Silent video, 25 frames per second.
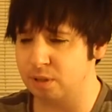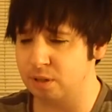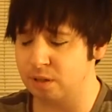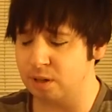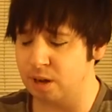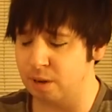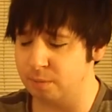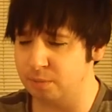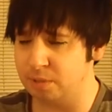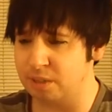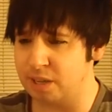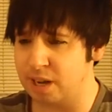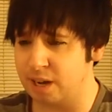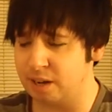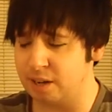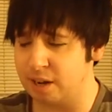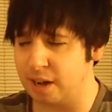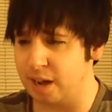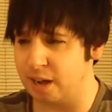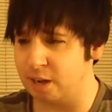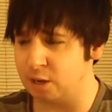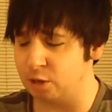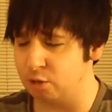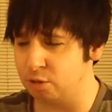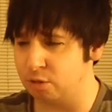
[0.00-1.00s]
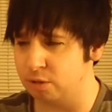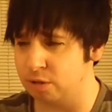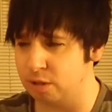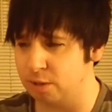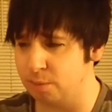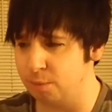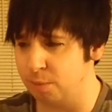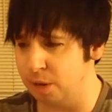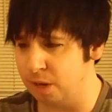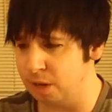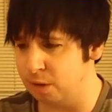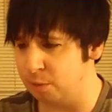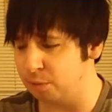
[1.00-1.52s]
comes down to actually
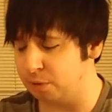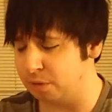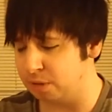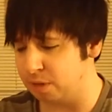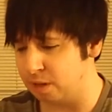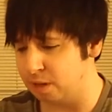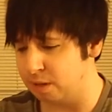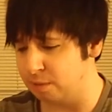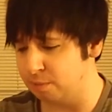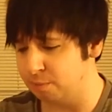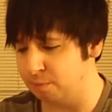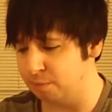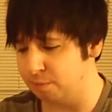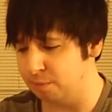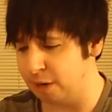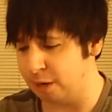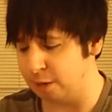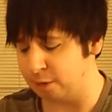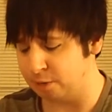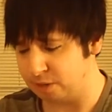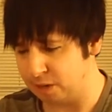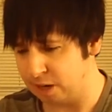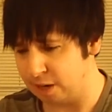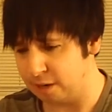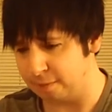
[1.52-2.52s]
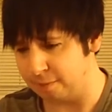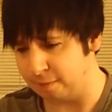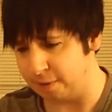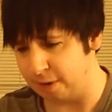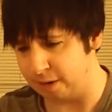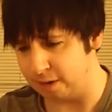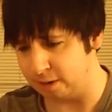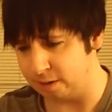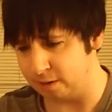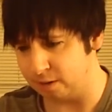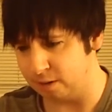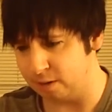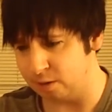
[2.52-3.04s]
being with them outside of
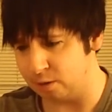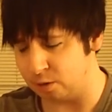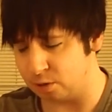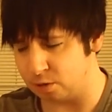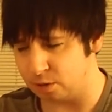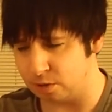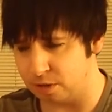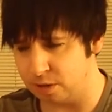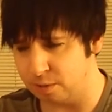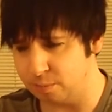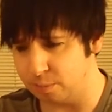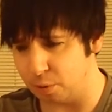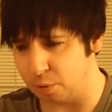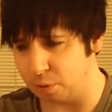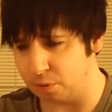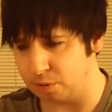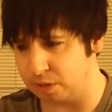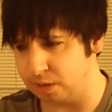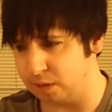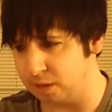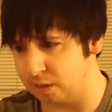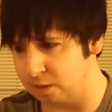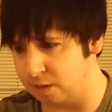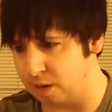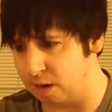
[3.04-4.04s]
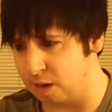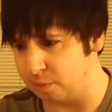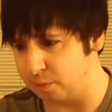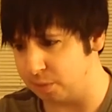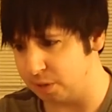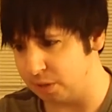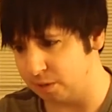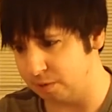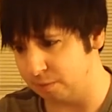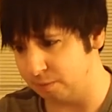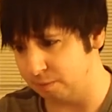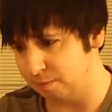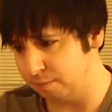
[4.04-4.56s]
fantasy, just on impulse, I get
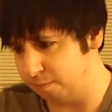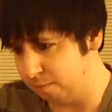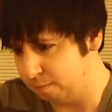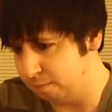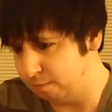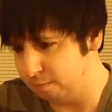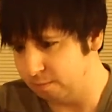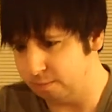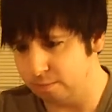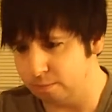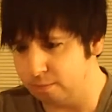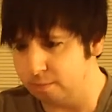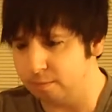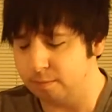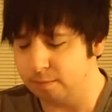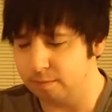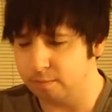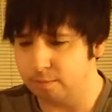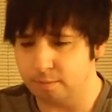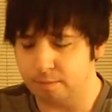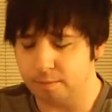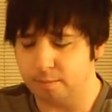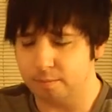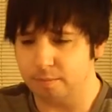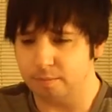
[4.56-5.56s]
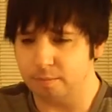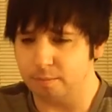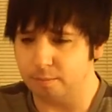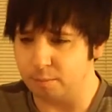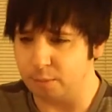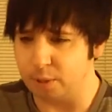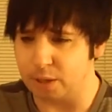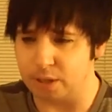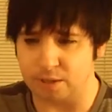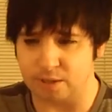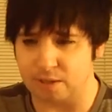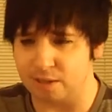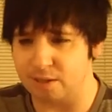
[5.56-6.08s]
dominant.
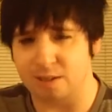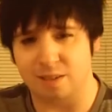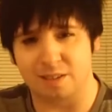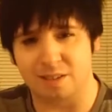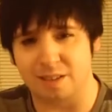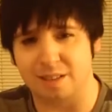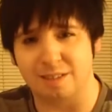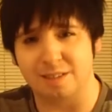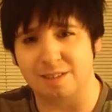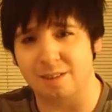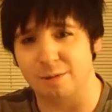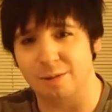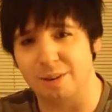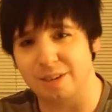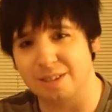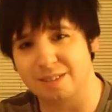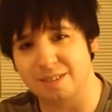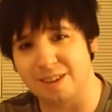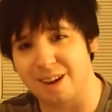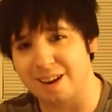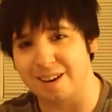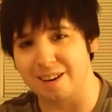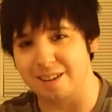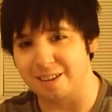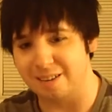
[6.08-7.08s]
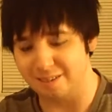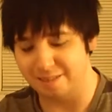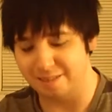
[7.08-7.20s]
Because I just get so excited.